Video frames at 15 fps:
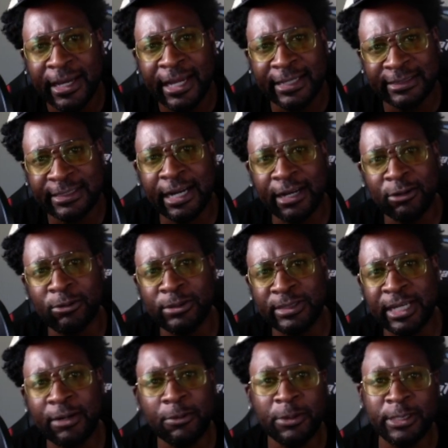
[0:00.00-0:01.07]
And stockholders'
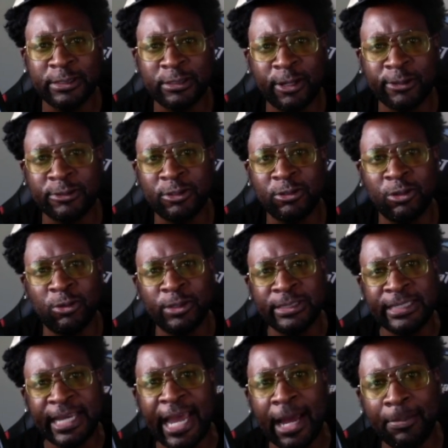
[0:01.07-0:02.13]
equity is also known as
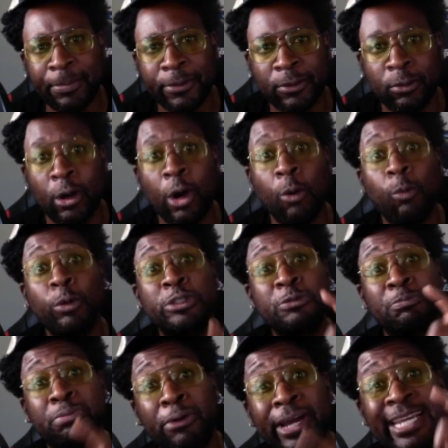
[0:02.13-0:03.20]
capital,
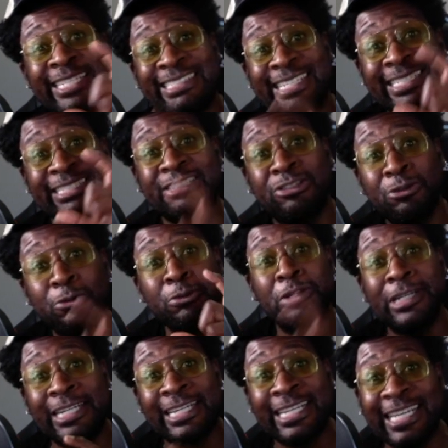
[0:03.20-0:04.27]
which brings it to
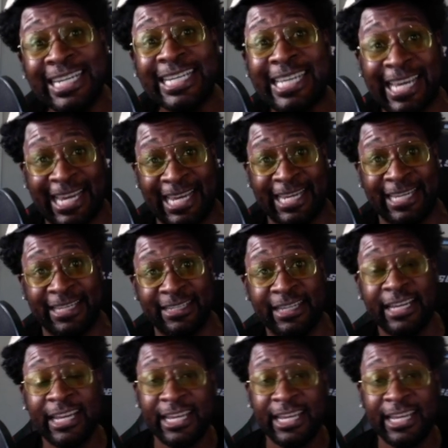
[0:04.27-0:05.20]
the clear gain.